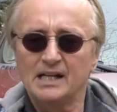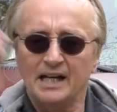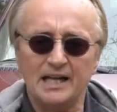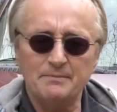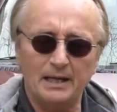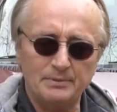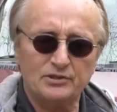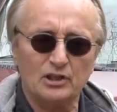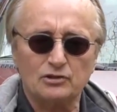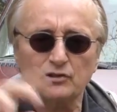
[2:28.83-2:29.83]
hey, maybe
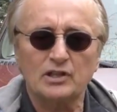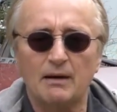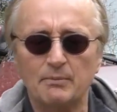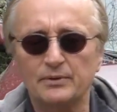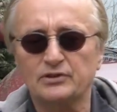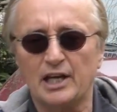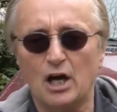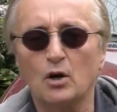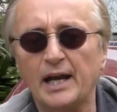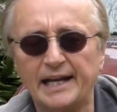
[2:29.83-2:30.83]
six or seven will say,
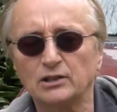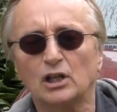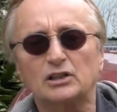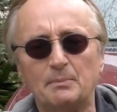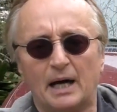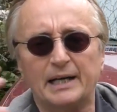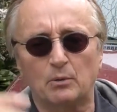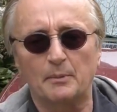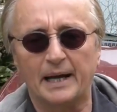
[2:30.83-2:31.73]
okay, look at the money we're